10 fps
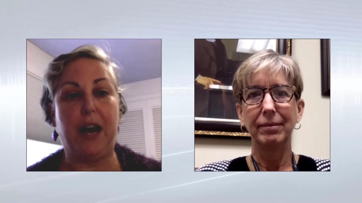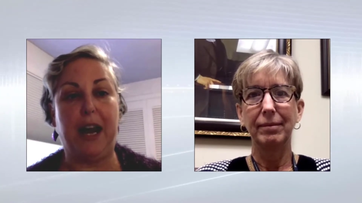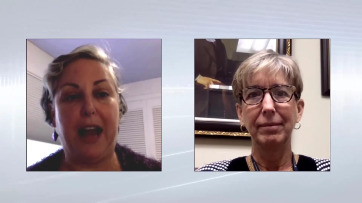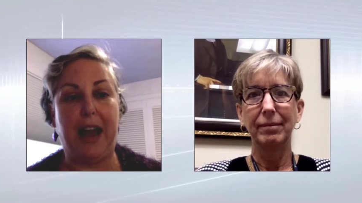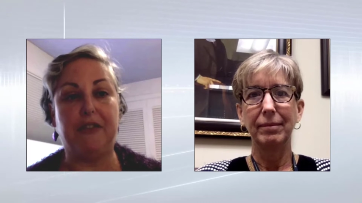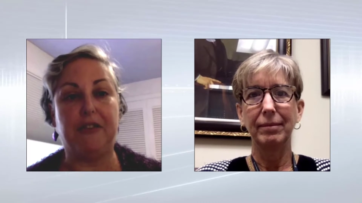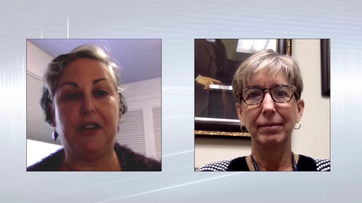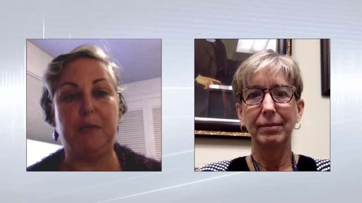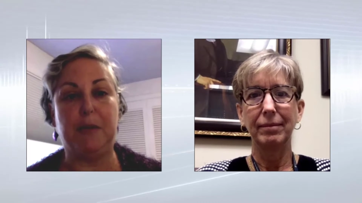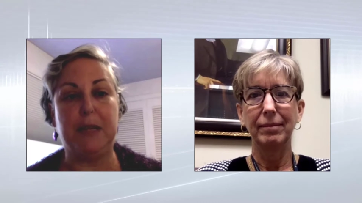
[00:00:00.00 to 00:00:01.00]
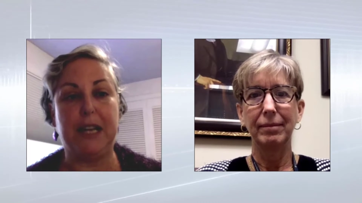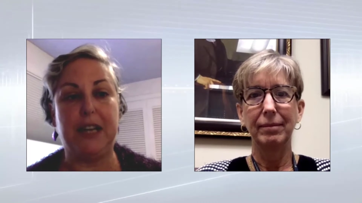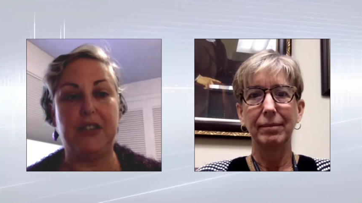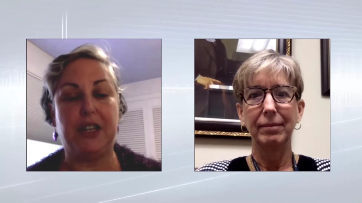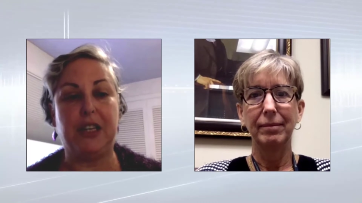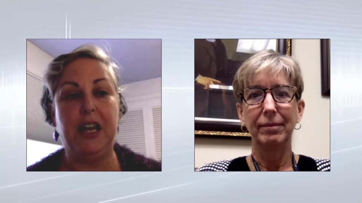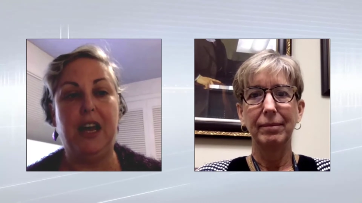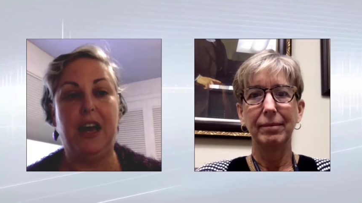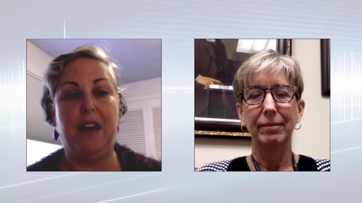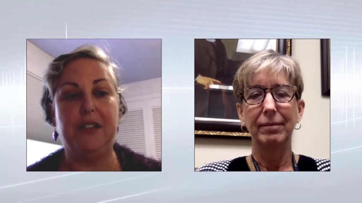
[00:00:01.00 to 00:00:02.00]
Speaker 1: and After Implementation
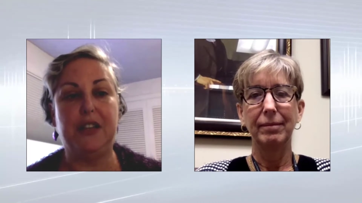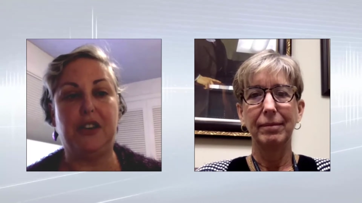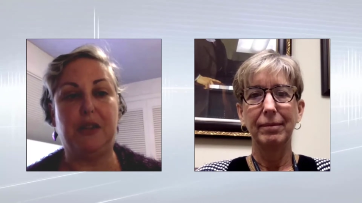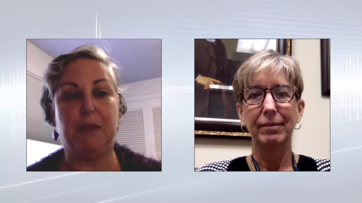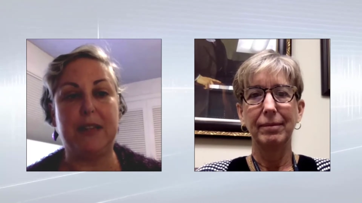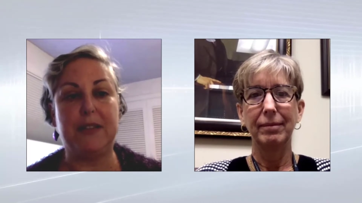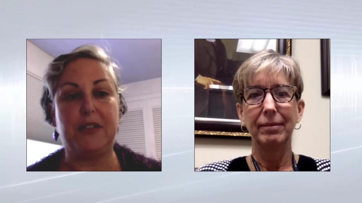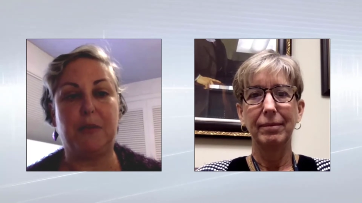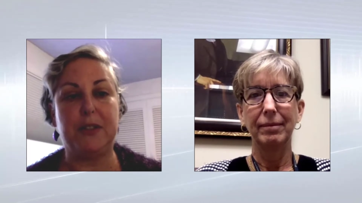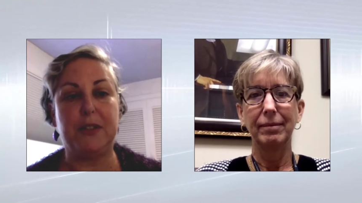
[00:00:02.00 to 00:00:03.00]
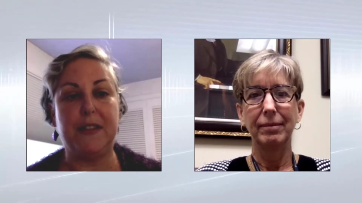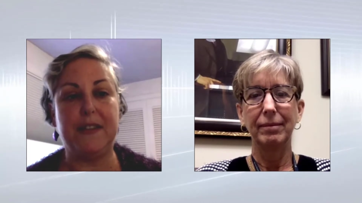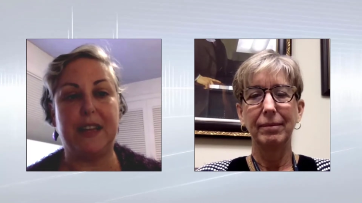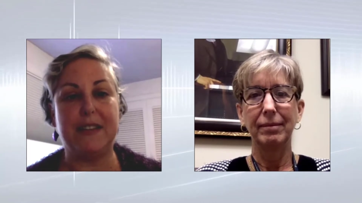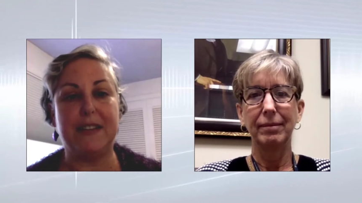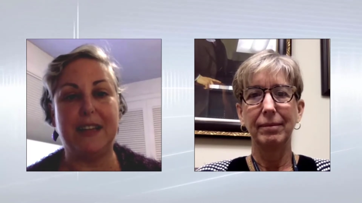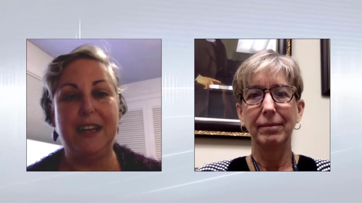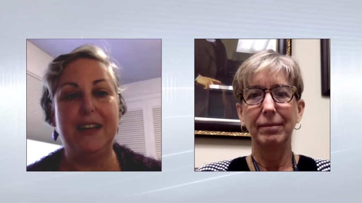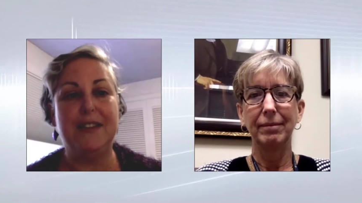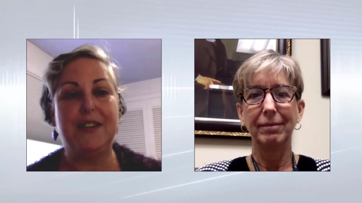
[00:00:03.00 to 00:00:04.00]
of Digital Breast Tomosynthesis.
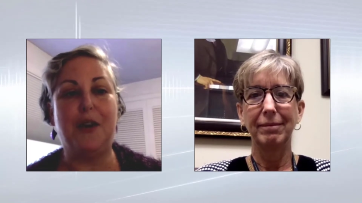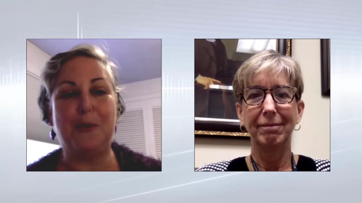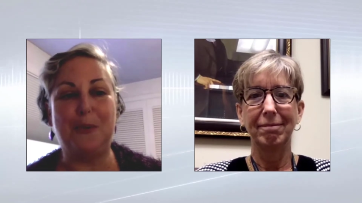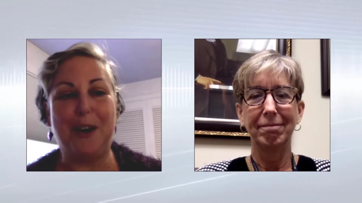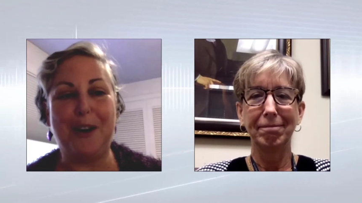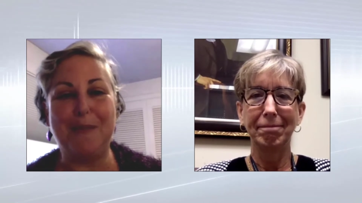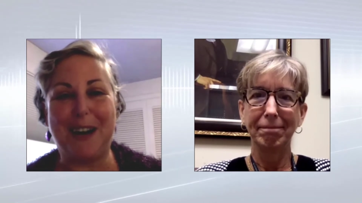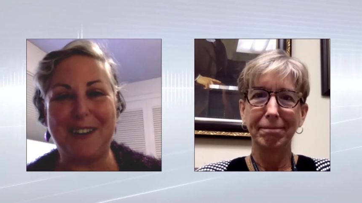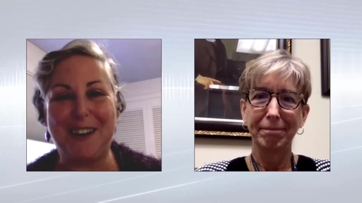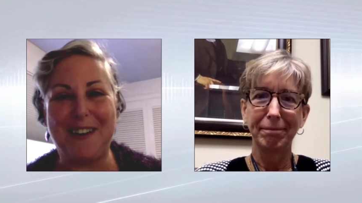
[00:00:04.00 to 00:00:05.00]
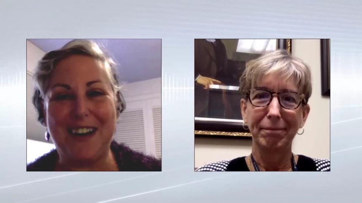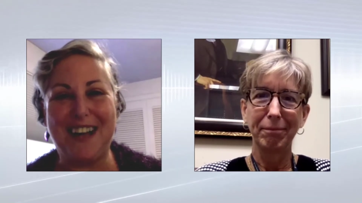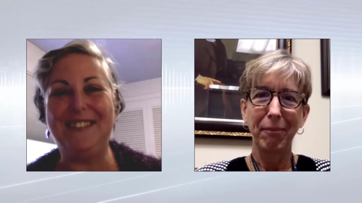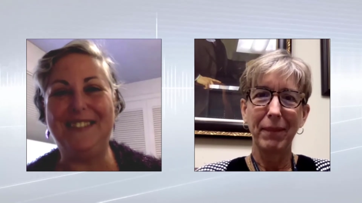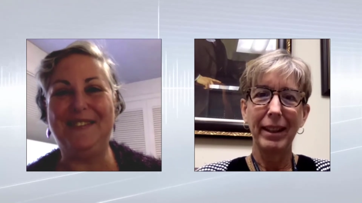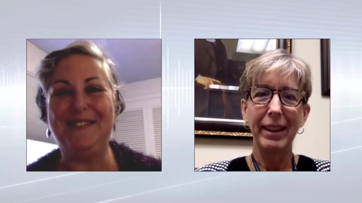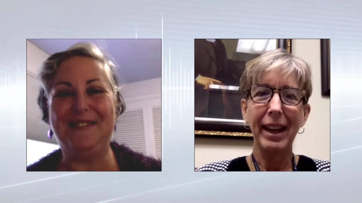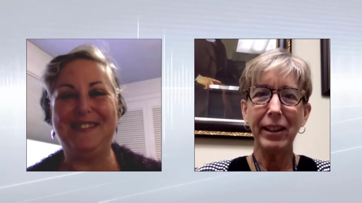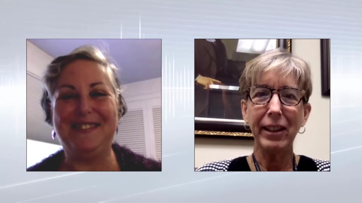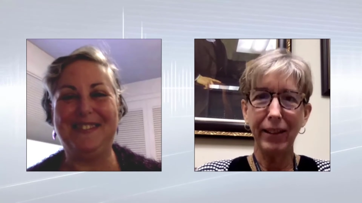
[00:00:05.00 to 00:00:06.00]
So welcome, Dr. Conant.
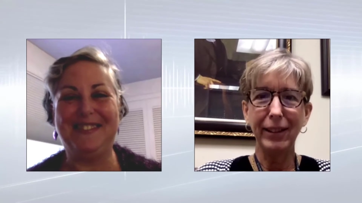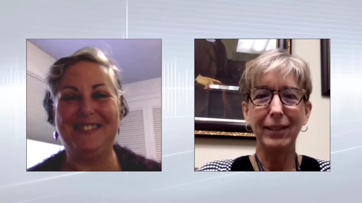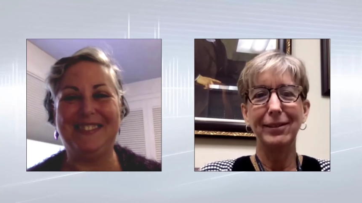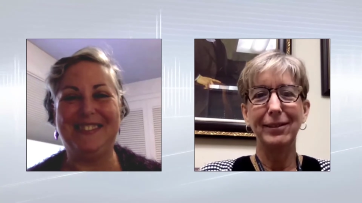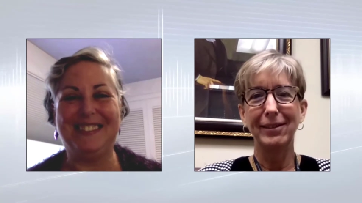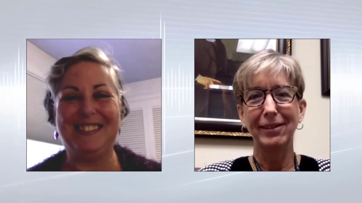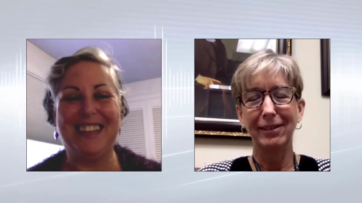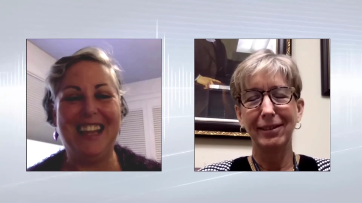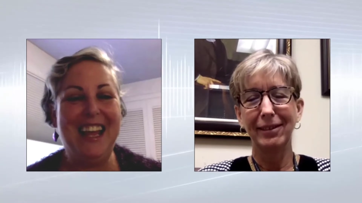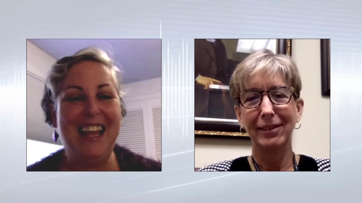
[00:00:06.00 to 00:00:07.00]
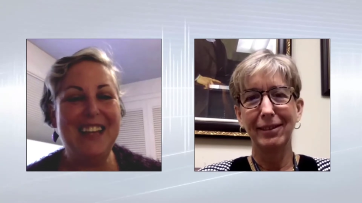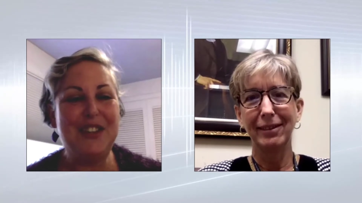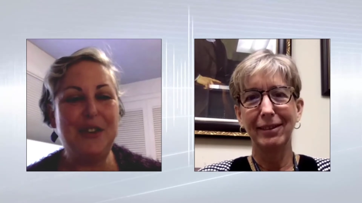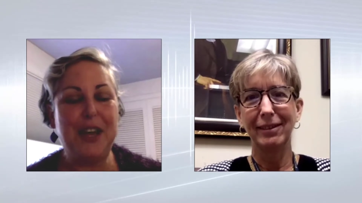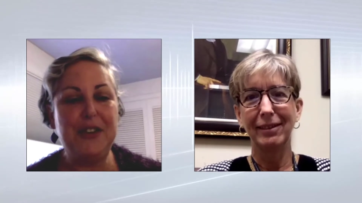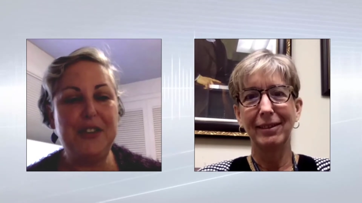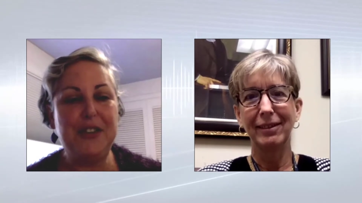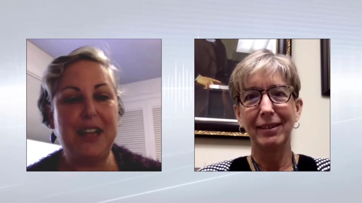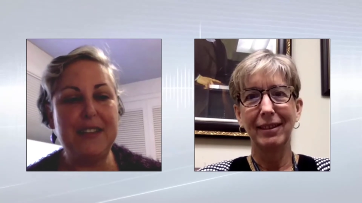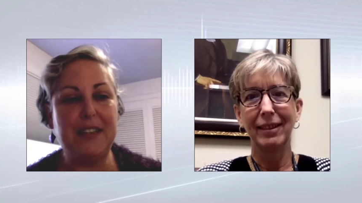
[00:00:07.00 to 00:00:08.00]
Speaker 2: Thank you.
Speaker 1: So can you
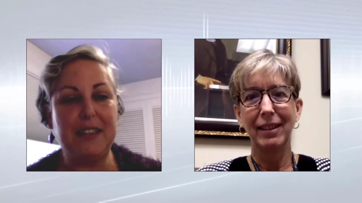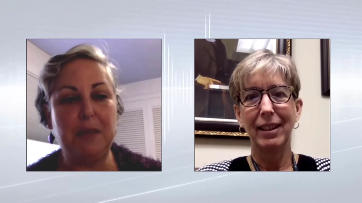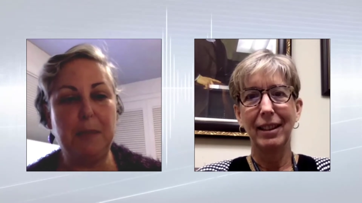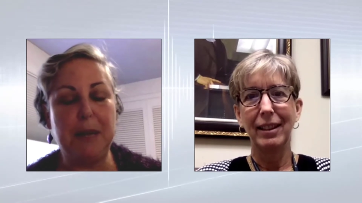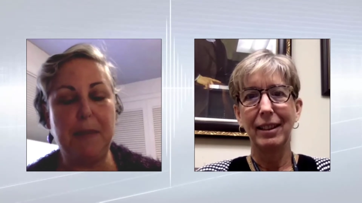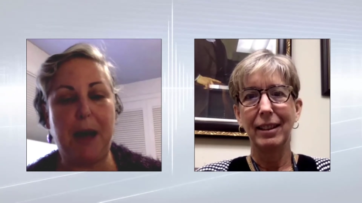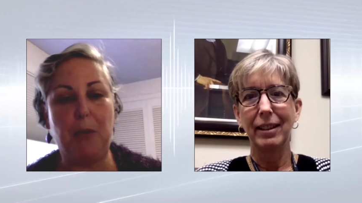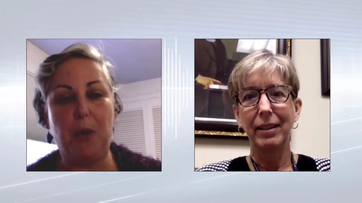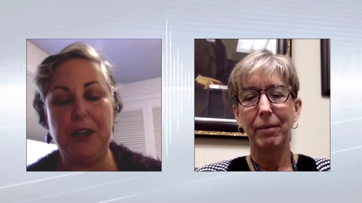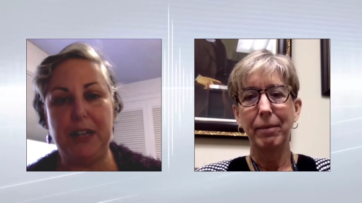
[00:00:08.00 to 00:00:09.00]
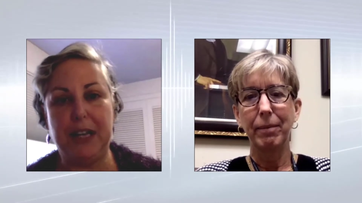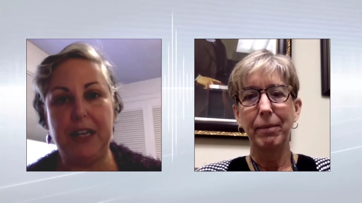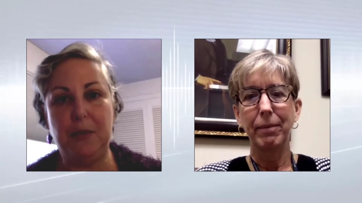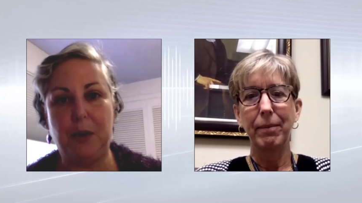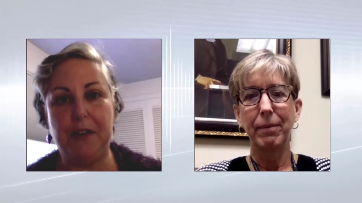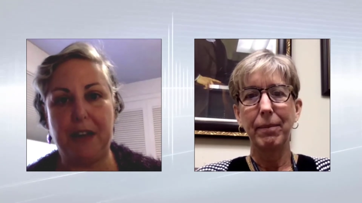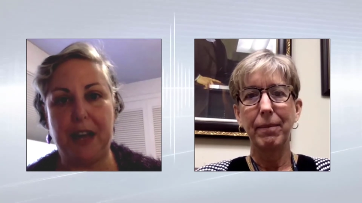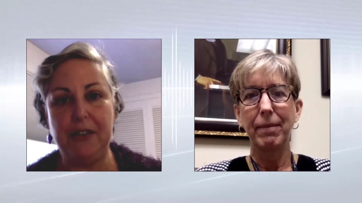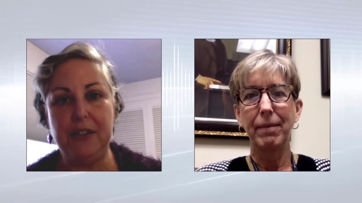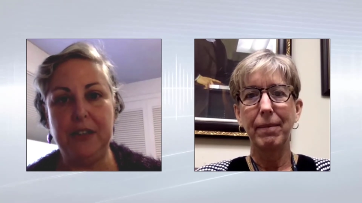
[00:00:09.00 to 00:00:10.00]
tell us a little bit about what you did and what you
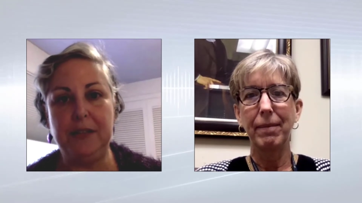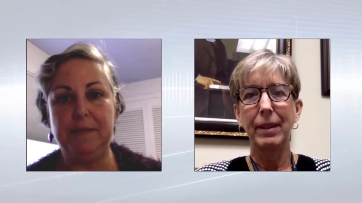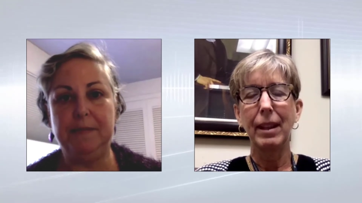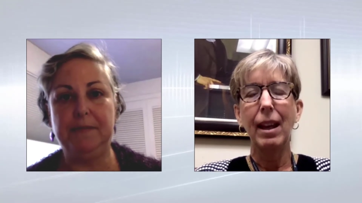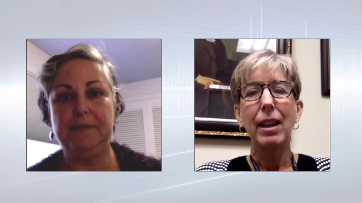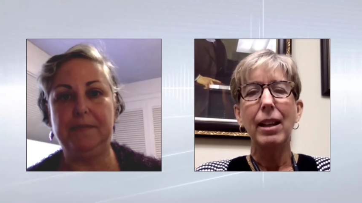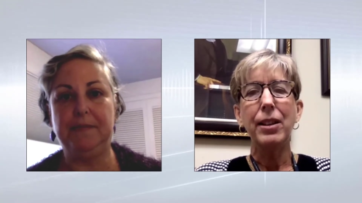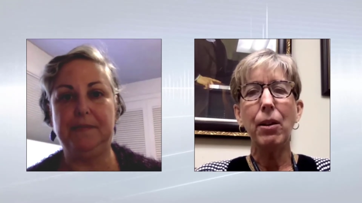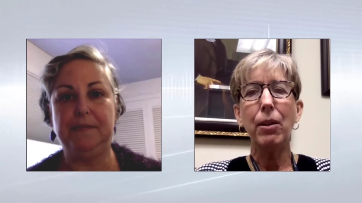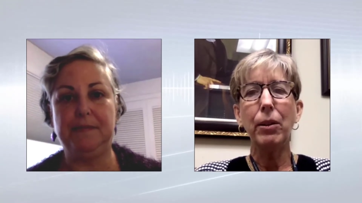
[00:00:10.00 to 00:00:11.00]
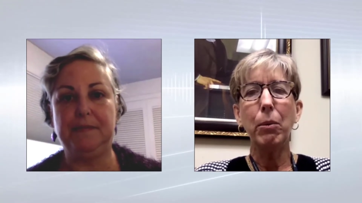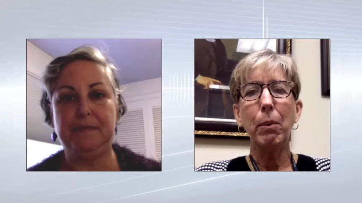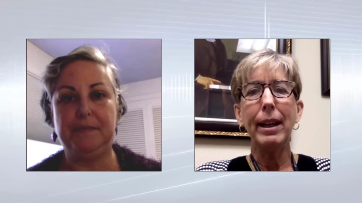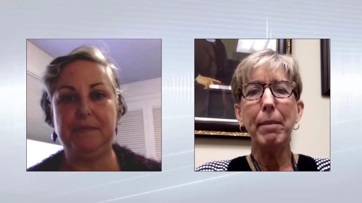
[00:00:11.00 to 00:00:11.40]
found?
Speaker 2: So we